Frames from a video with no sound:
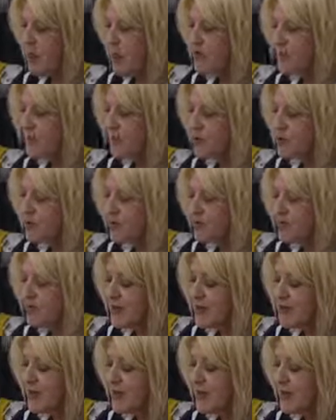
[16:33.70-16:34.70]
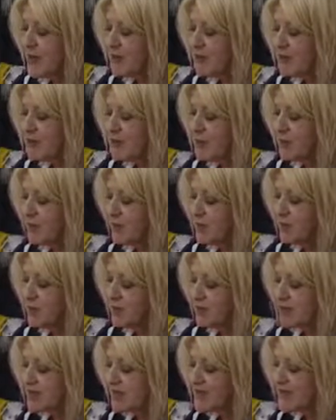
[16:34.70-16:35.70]
Another good thing to help you
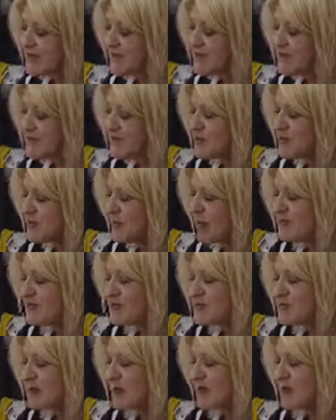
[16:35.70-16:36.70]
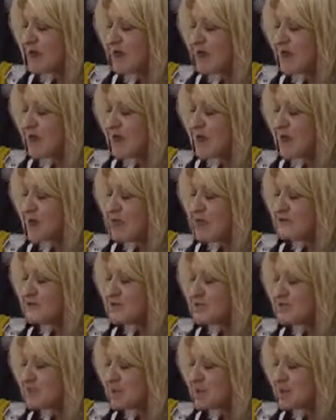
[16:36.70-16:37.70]
is if you have some kind of
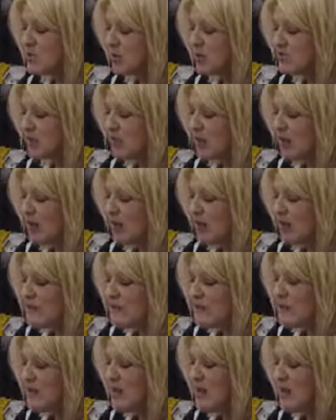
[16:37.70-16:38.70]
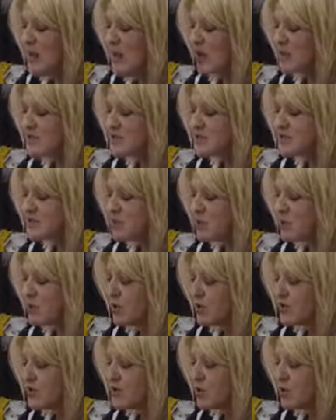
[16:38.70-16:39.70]
machine quilting gloves. There are machine
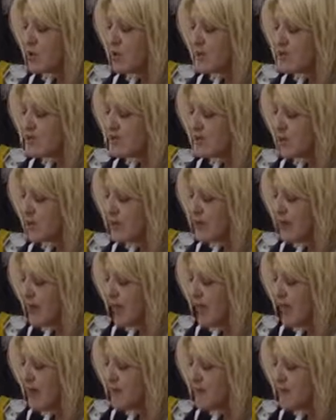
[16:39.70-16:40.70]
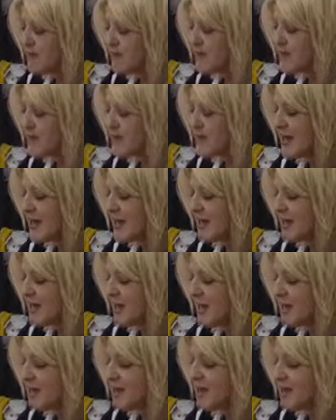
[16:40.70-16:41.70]
quilting professionals that hate me for saying
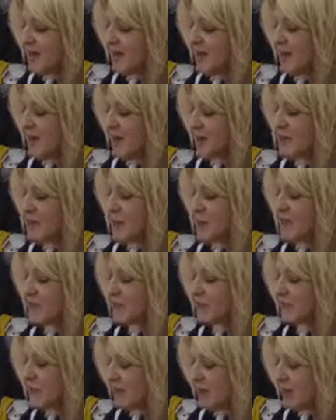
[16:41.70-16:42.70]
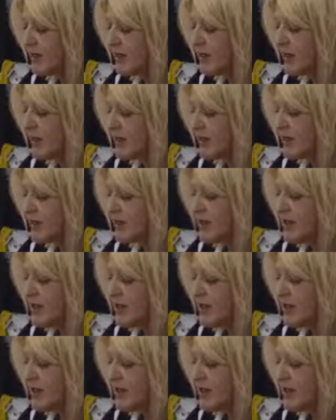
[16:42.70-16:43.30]
that, but the gloves really help.